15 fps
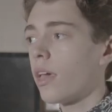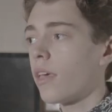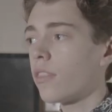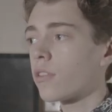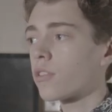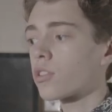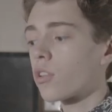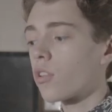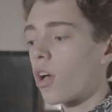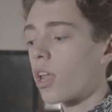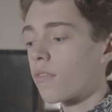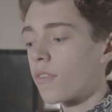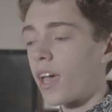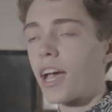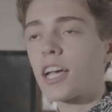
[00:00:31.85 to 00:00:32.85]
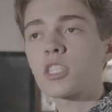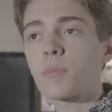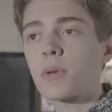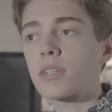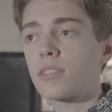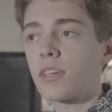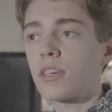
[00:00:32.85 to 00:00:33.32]
there's a lot of
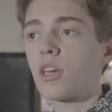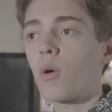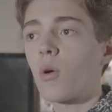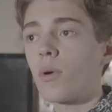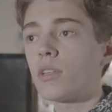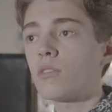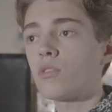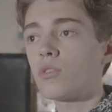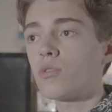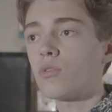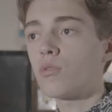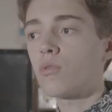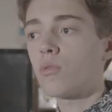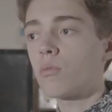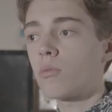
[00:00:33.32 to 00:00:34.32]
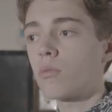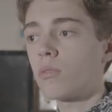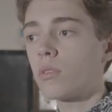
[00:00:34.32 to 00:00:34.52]
aspects that go into